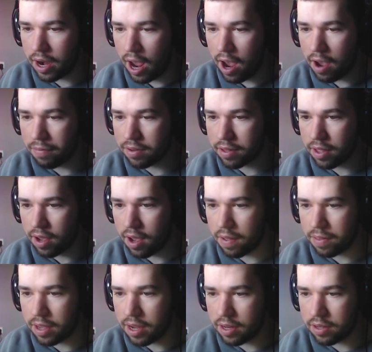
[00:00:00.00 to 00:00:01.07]
after that
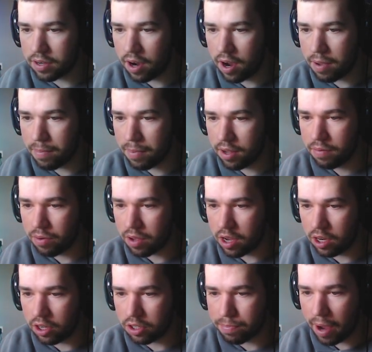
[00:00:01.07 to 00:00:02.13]
the timer for
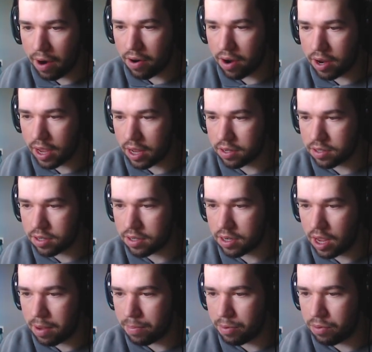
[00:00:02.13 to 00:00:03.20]
each barrier gets
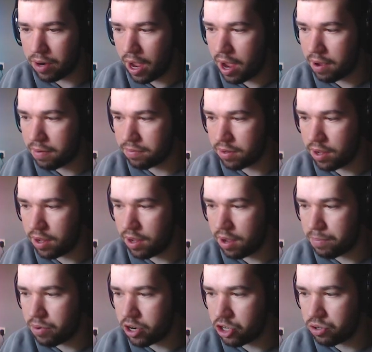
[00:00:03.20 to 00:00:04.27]
disabled after,
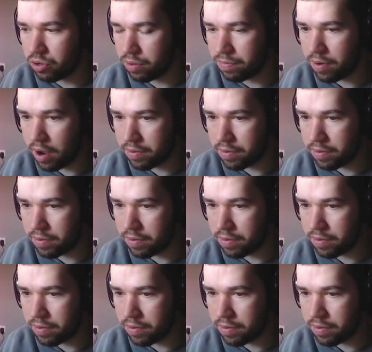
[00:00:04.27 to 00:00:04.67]
I'm pretty sure, the 5